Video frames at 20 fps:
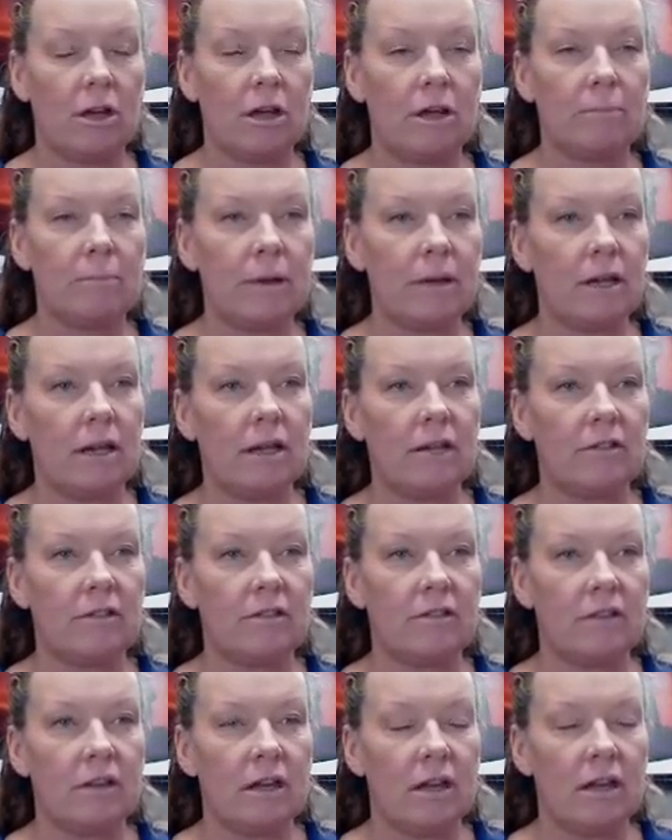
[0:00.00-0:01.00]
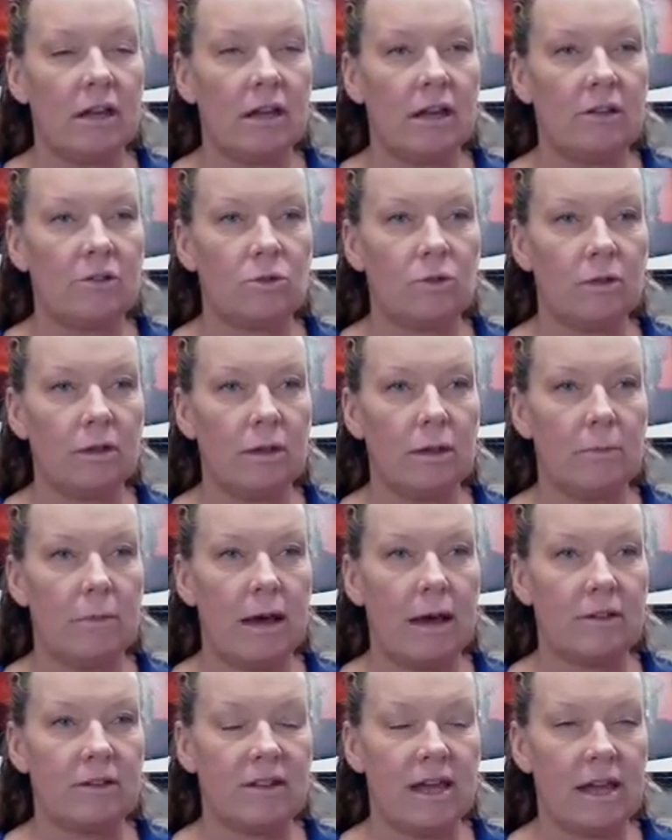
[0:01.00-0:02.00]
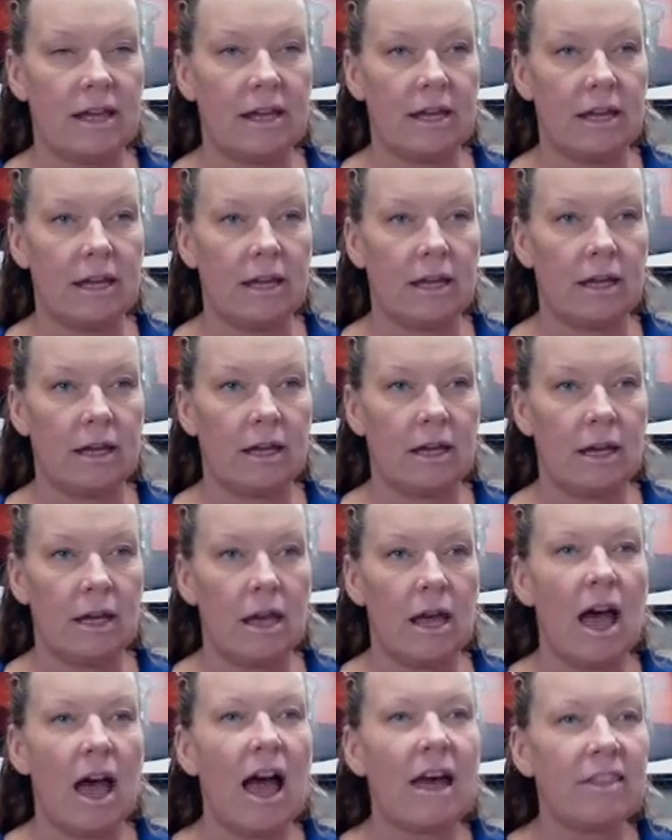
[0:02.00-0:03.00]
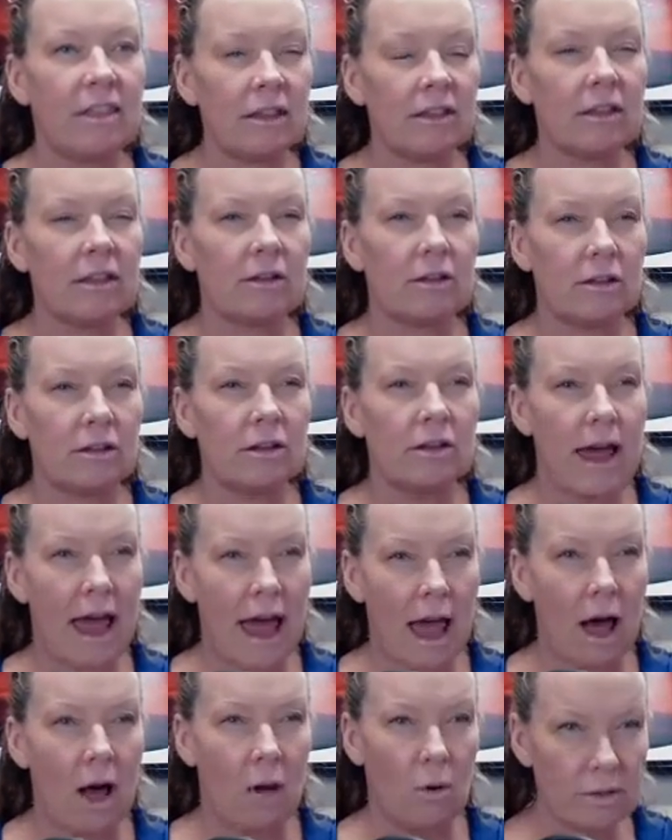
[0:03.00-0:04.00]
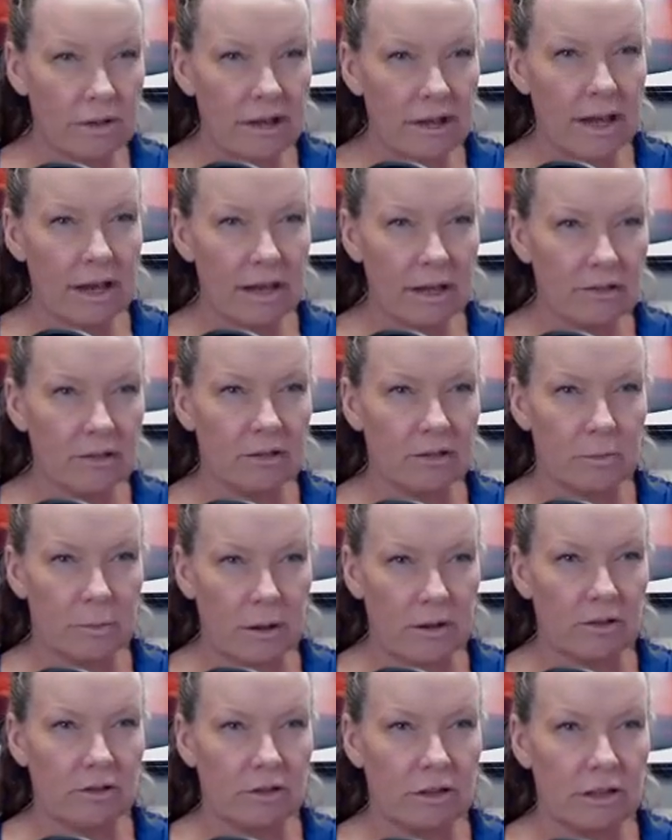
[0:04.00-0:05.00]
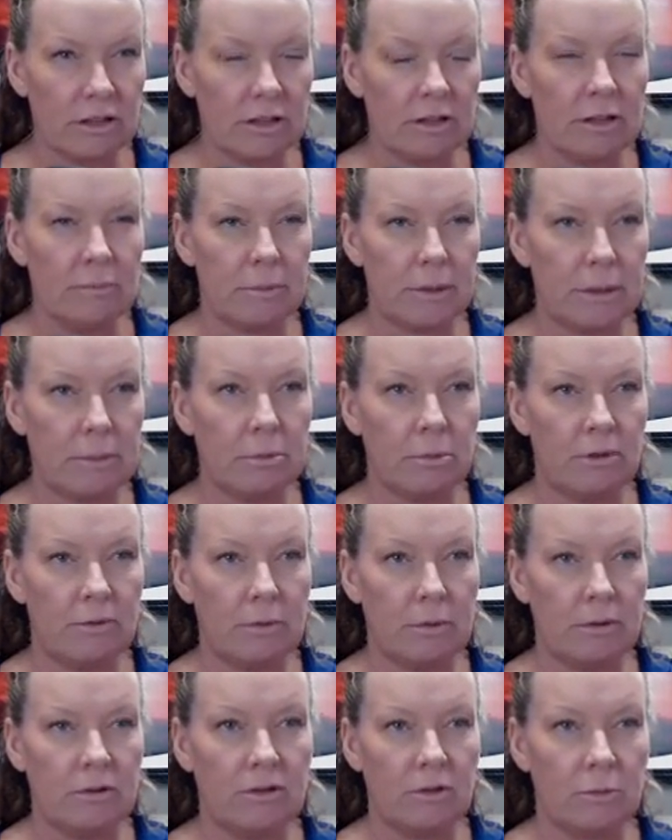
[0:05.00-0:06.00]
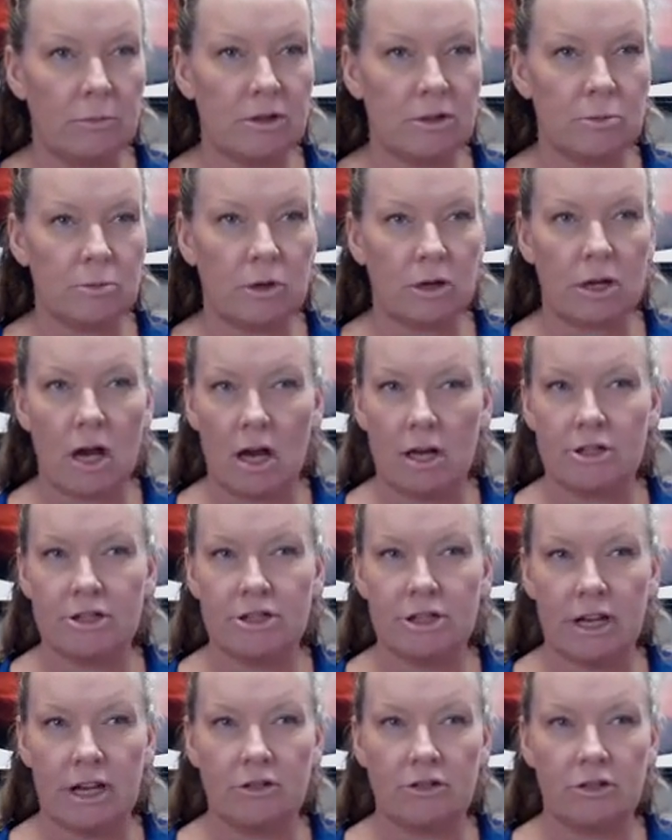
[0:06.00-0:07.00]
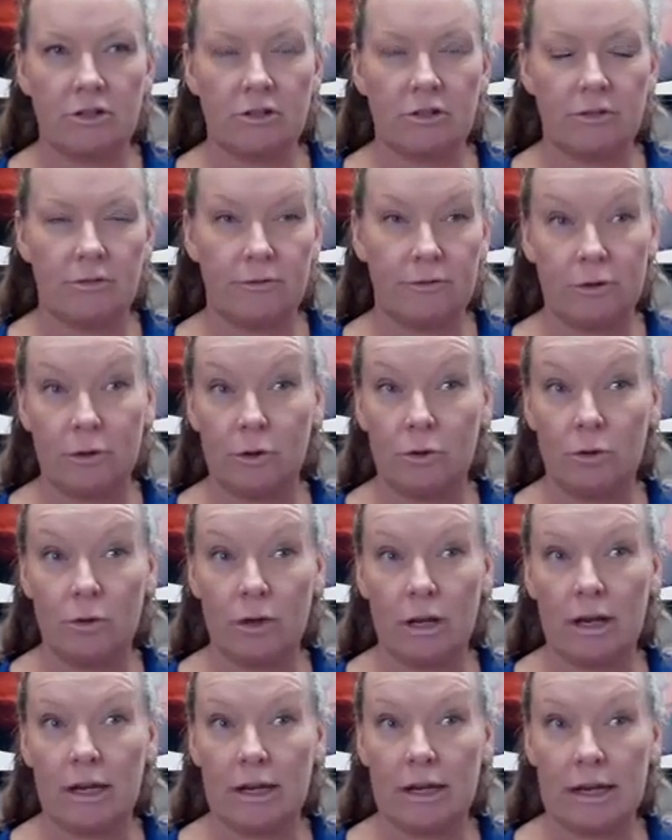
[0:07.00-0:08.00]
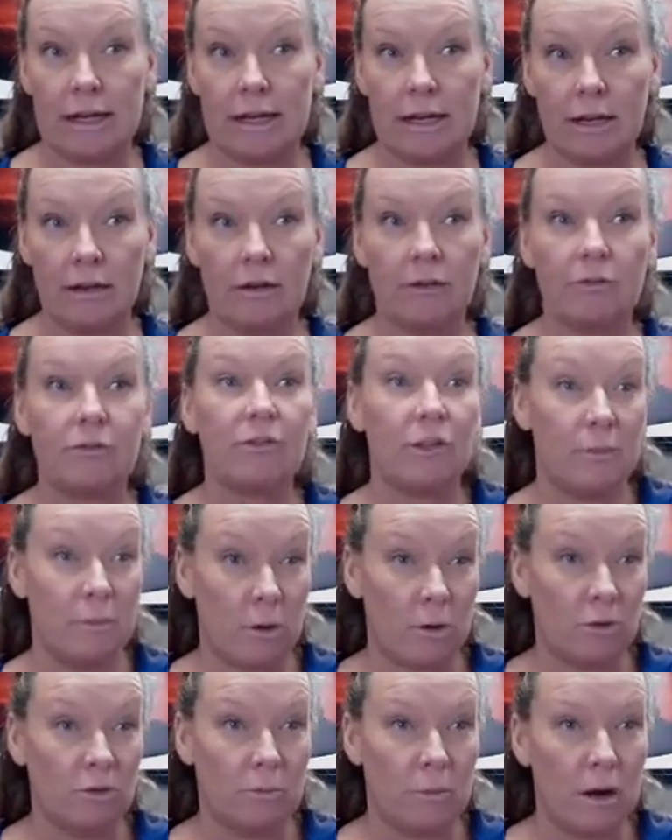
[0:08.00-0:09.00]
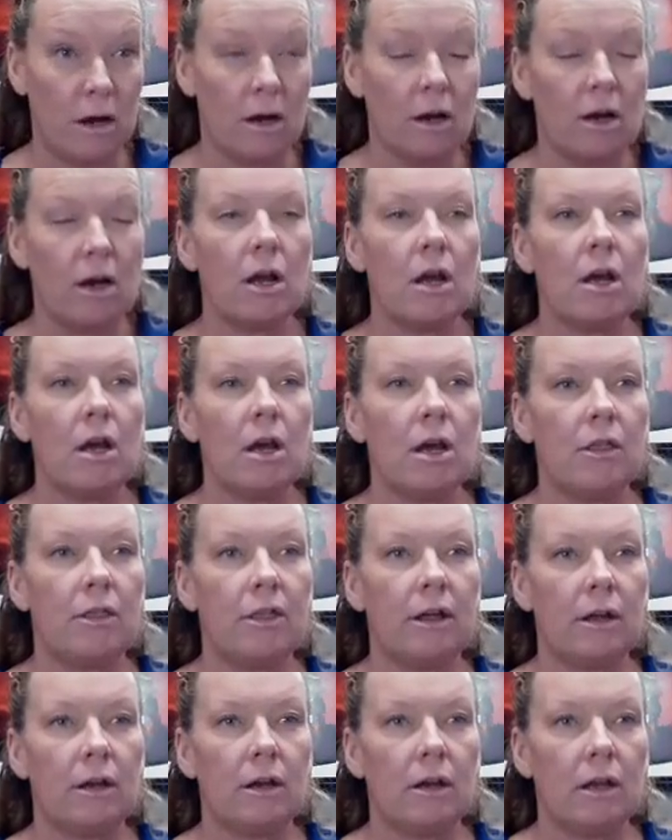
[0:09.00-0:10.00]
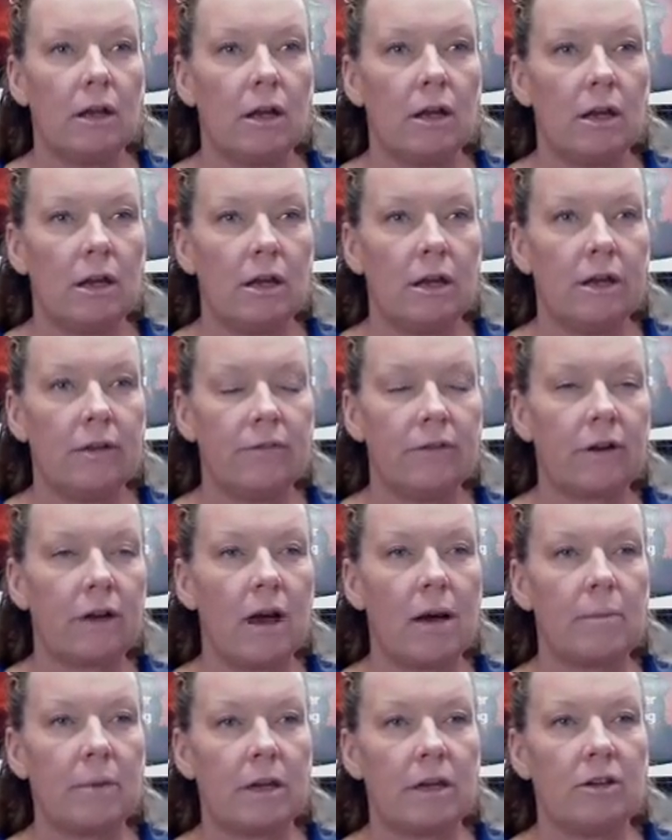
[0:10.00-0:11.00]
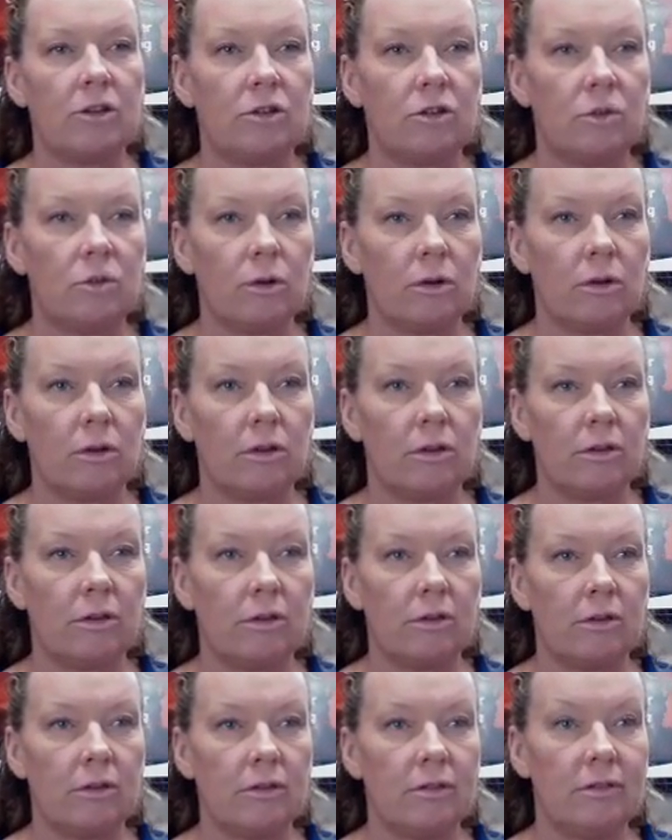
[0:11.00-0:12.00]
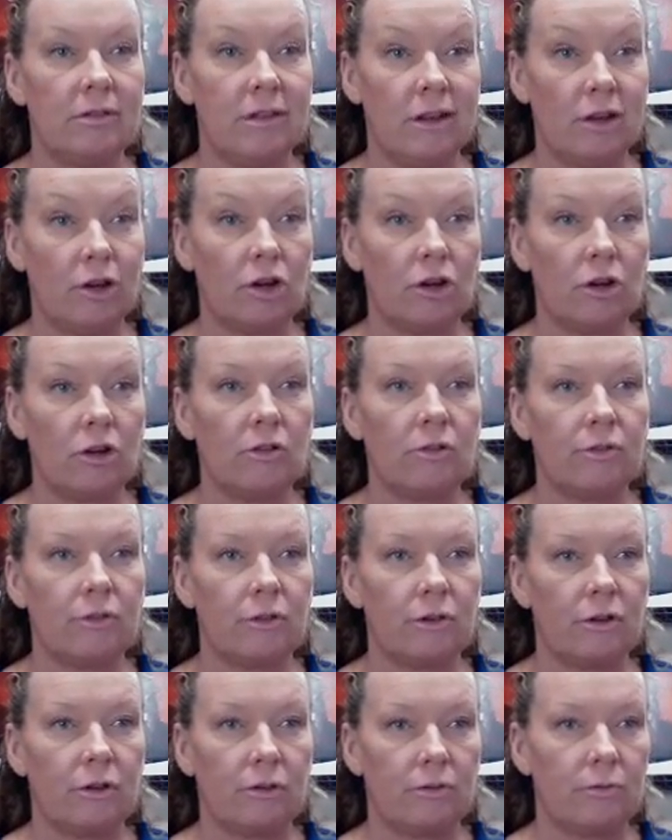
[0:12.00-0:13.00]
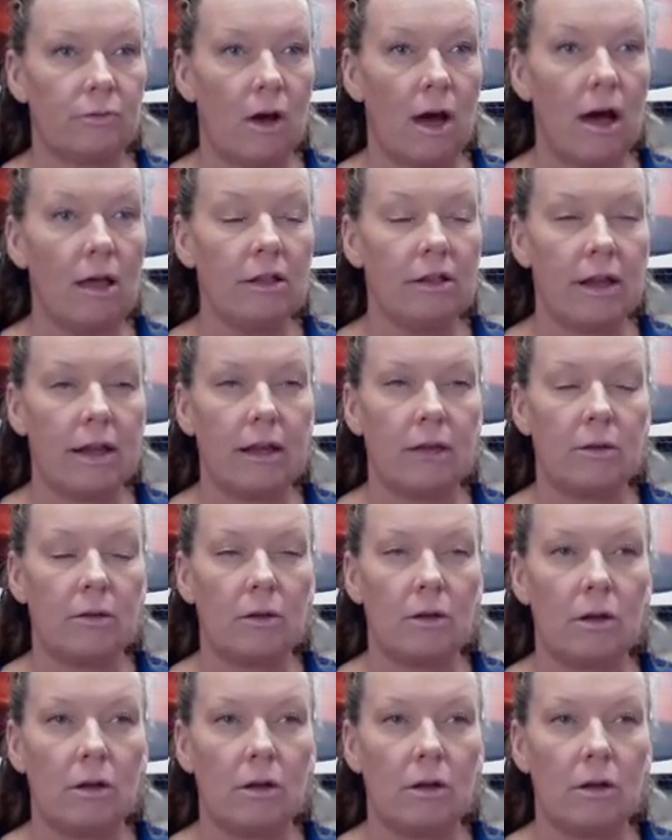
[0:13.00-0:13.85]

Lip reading: But it's really about taking, I think that nowadays, especially, that people have been so much more conscientious of food and eating for the most part, that if you're coming into a dinner for holiday,